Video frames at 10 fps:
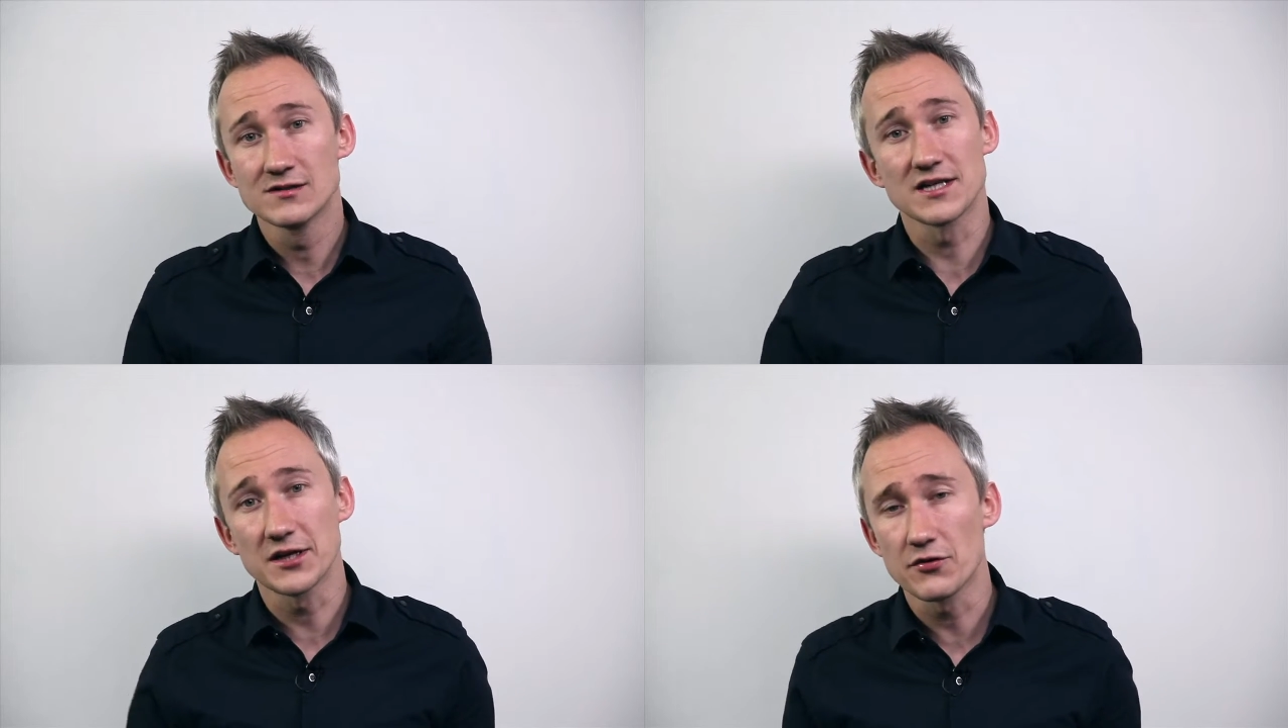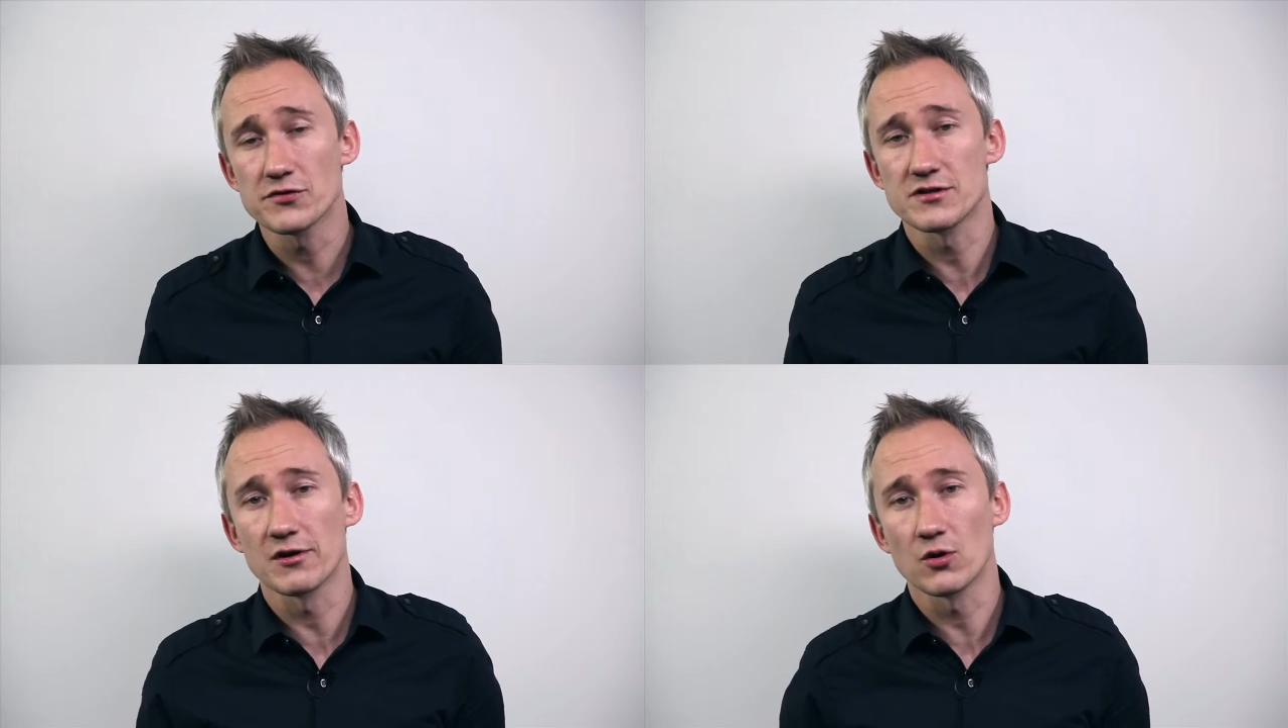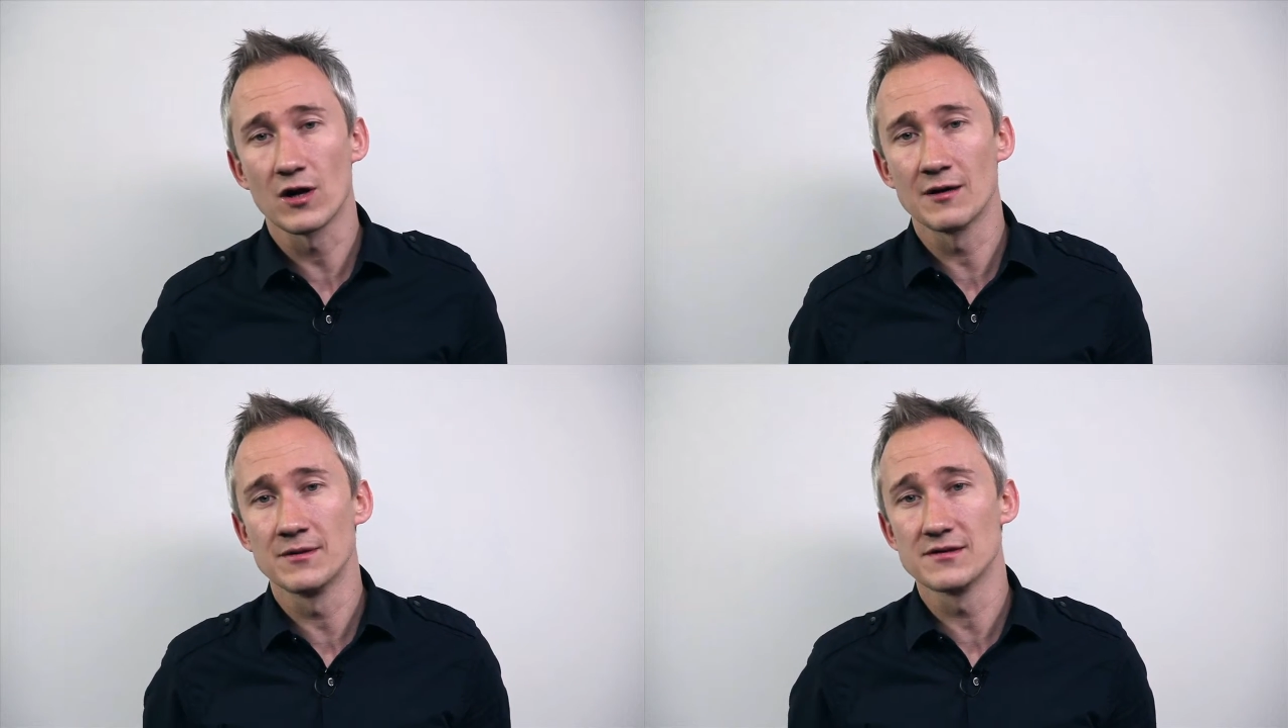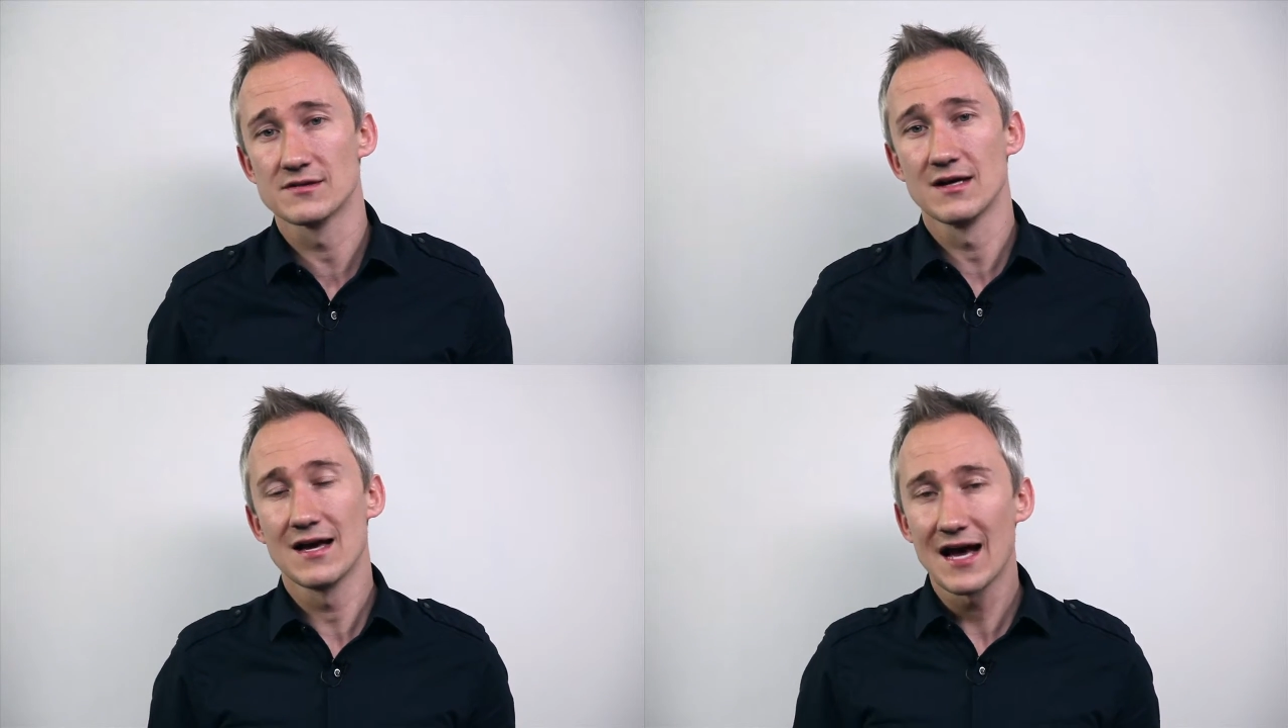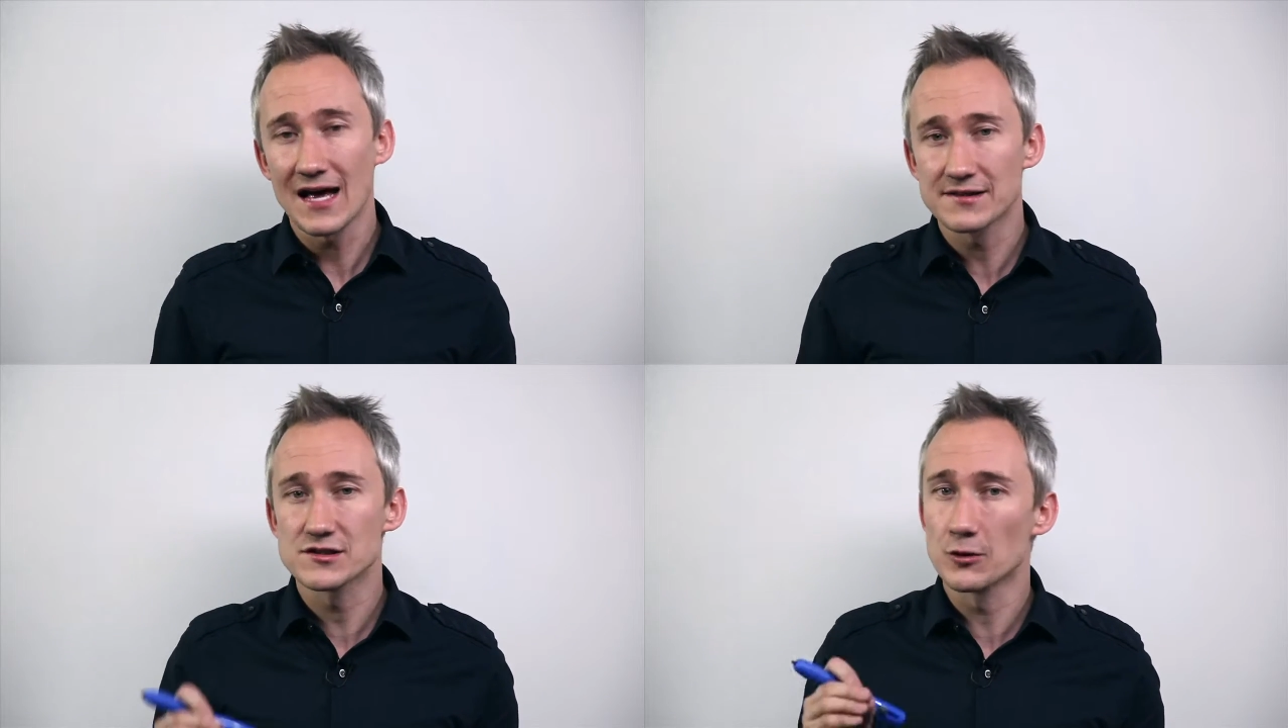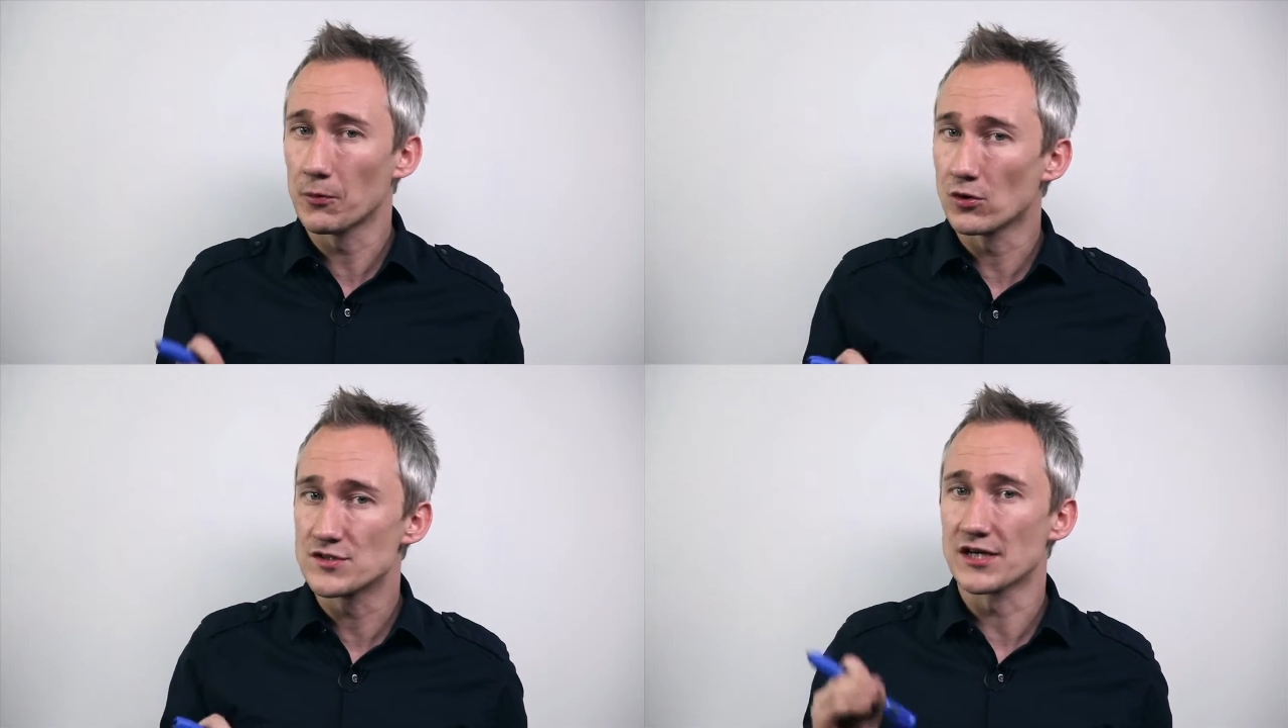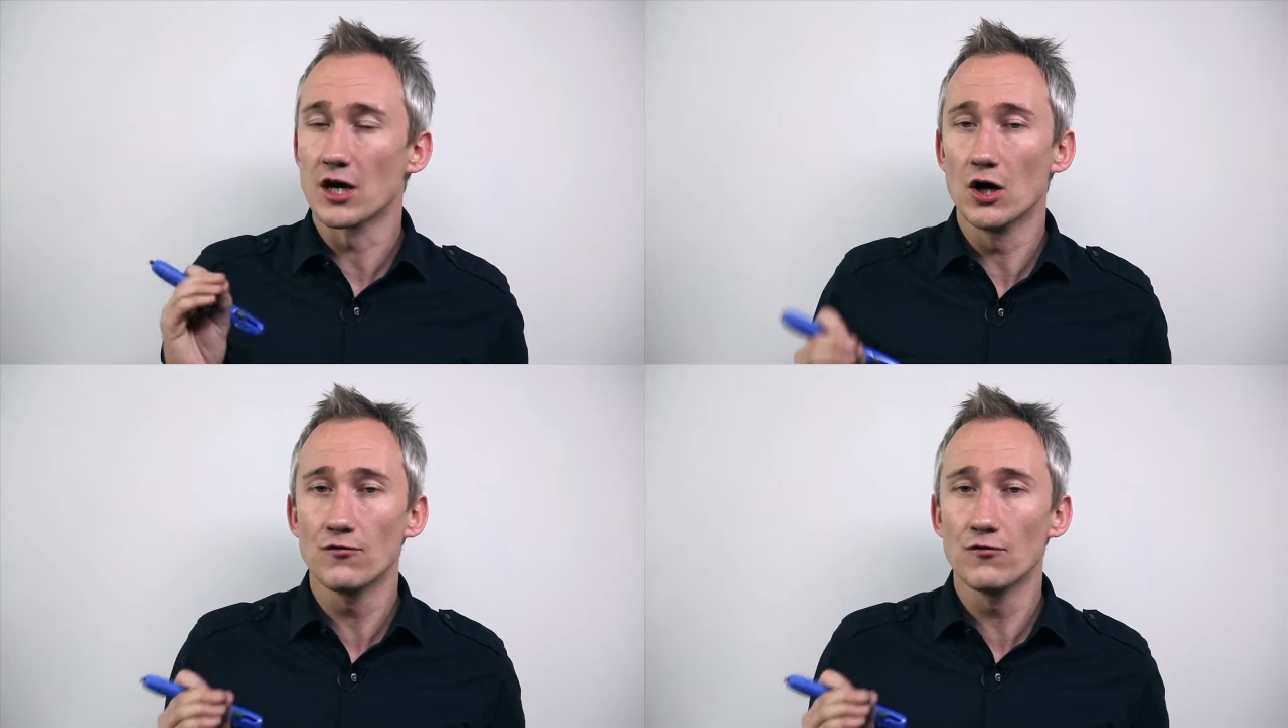security requirements, and supporting